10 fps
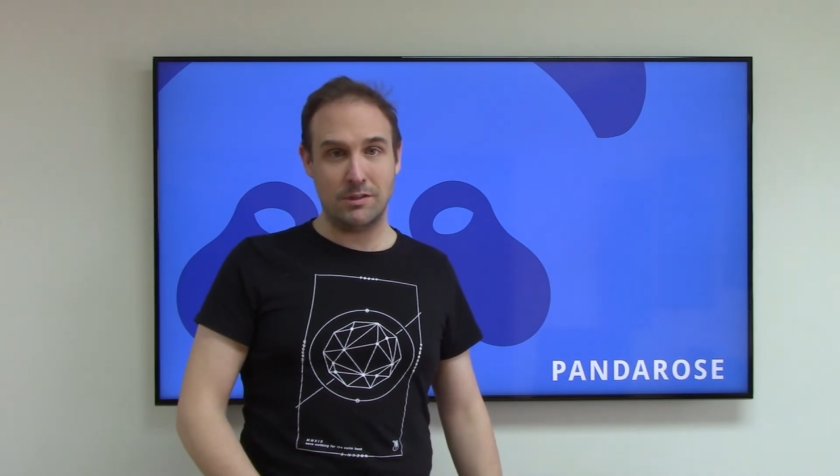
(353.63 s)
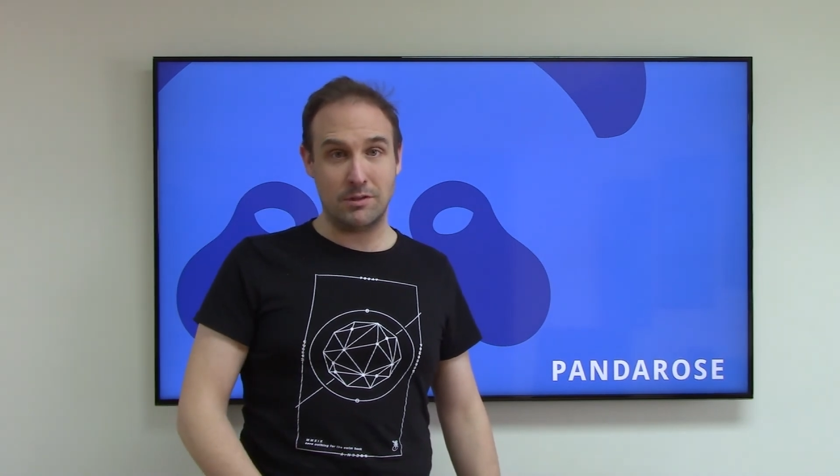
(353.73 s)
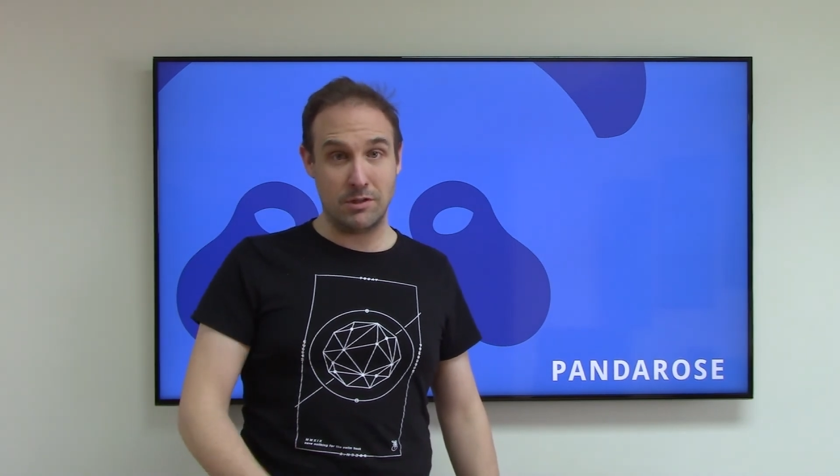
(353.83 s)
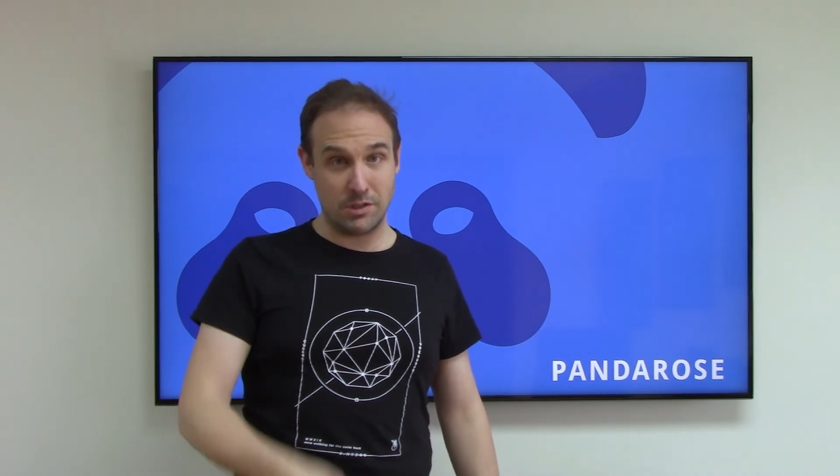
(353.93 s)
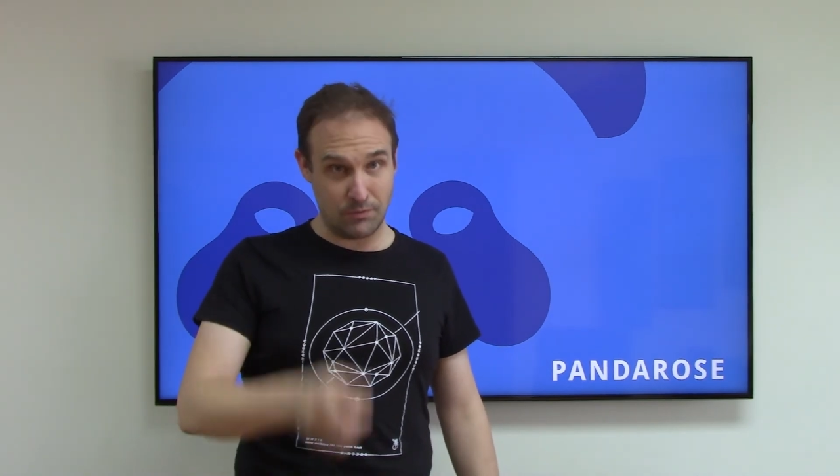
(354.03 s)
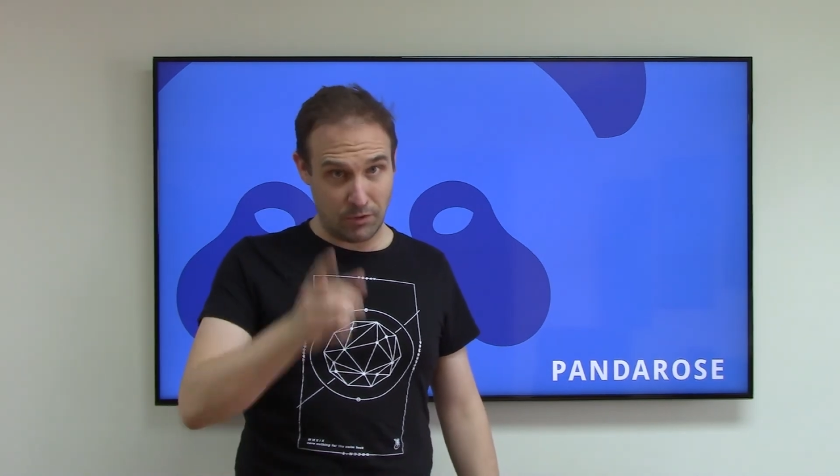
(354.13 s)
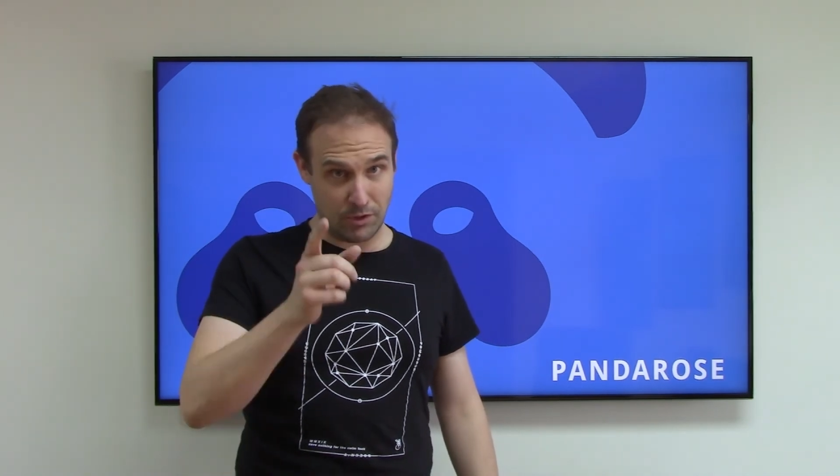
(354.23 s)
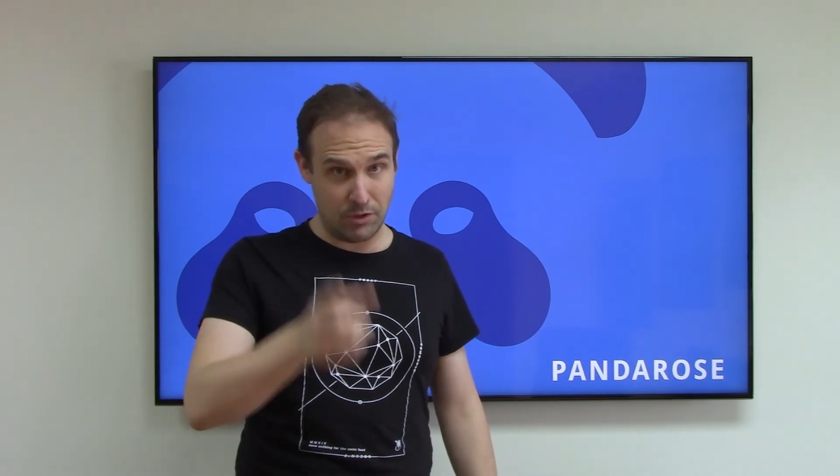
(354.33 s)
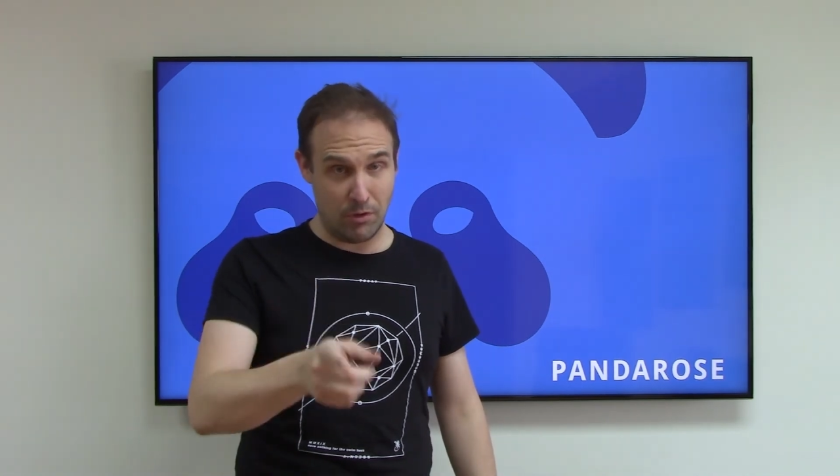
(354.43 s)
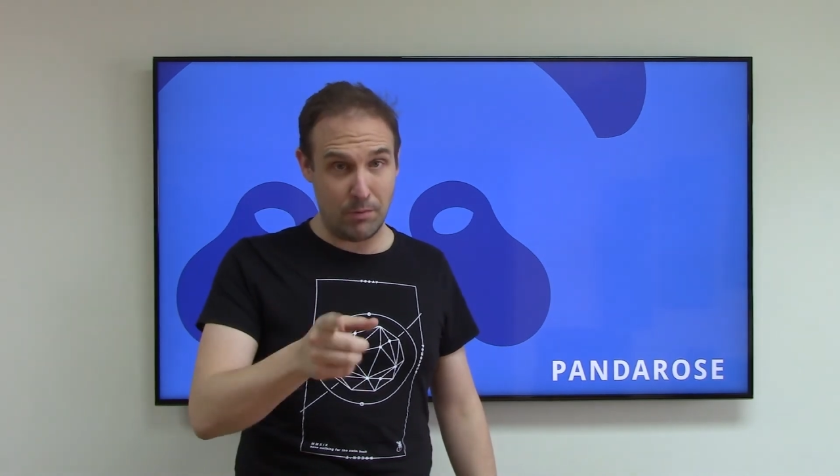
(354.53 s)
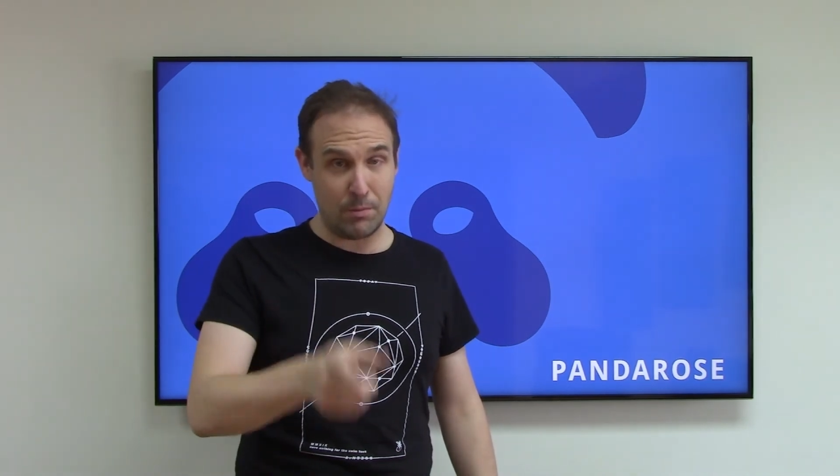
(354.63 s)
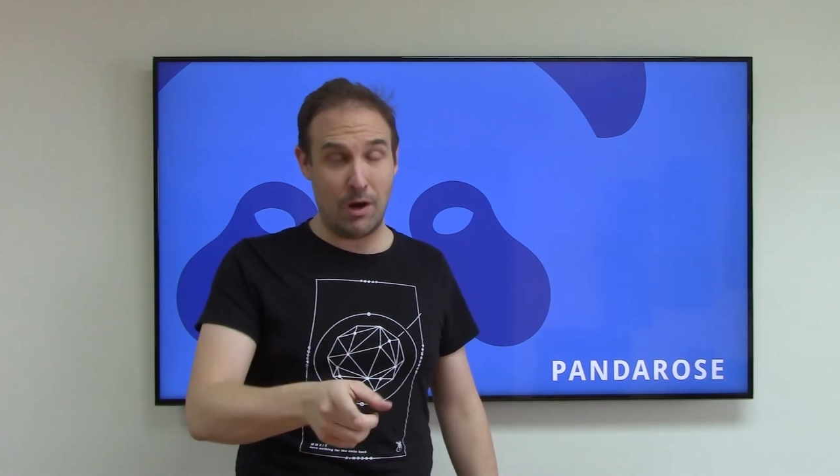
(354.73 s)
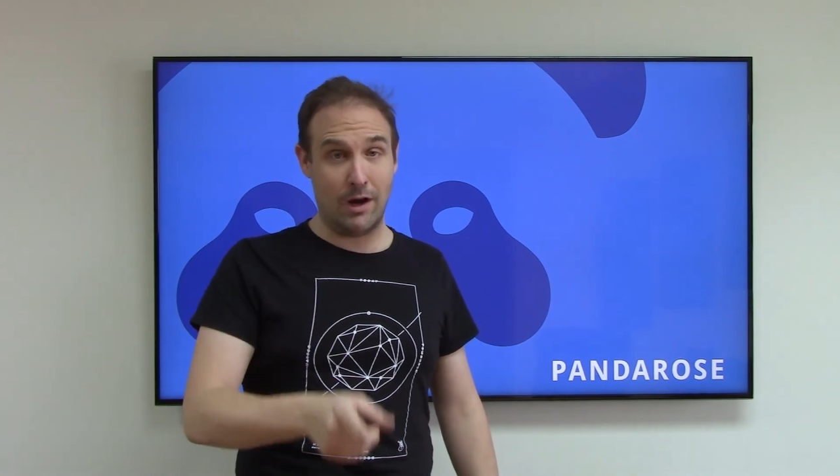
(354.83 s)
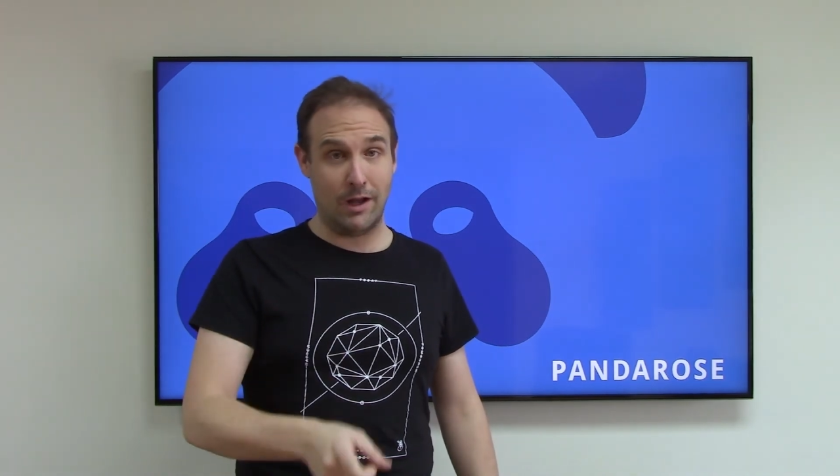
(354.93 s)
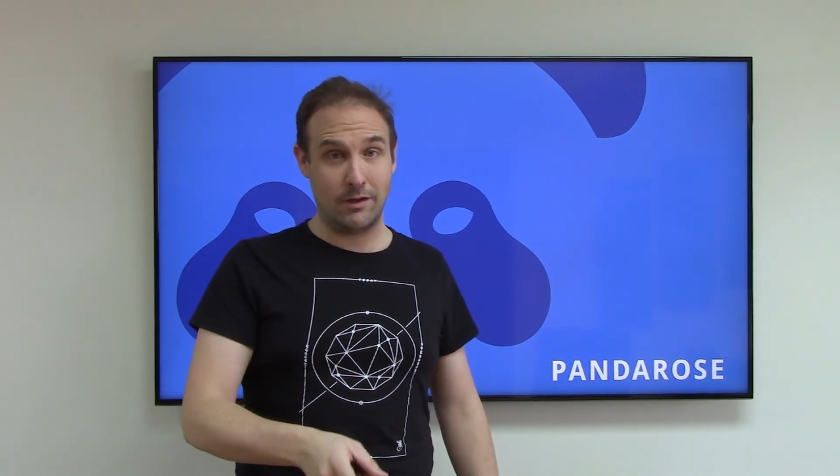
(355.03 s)
searches for your
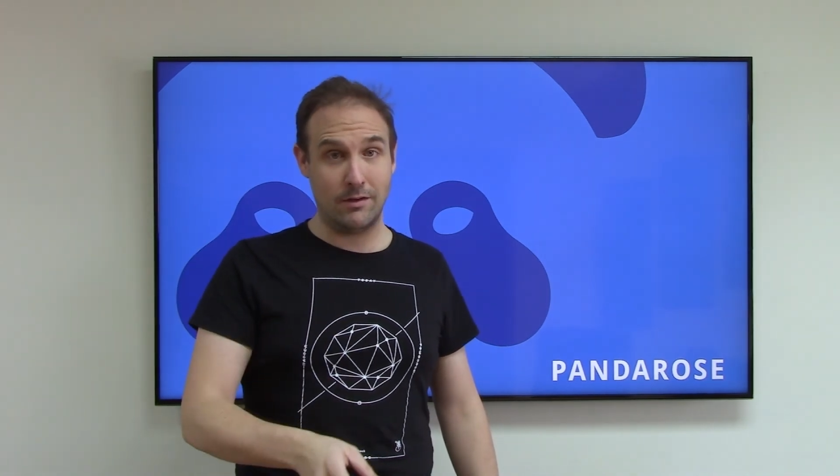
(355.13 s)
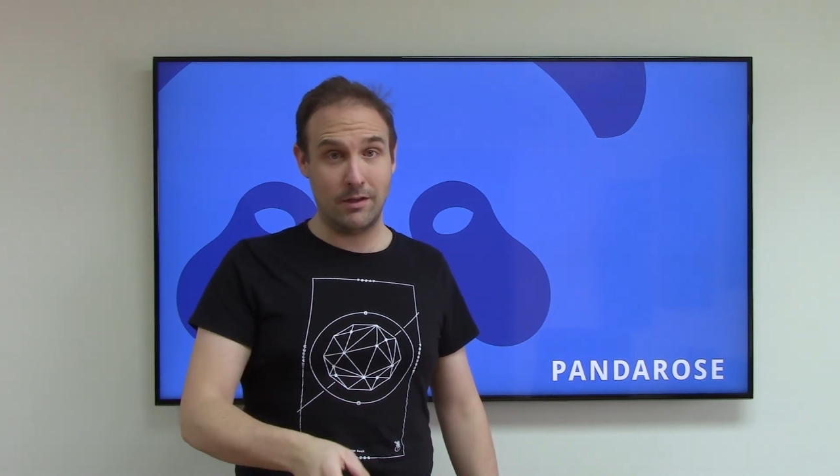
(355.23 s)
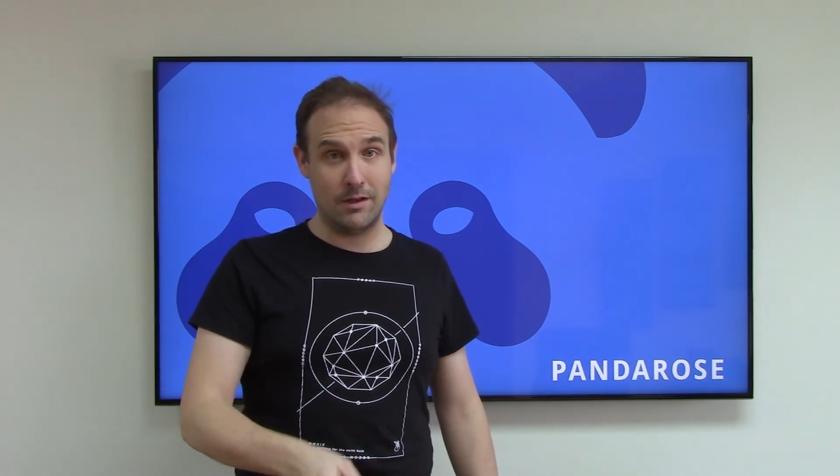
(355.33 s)
product,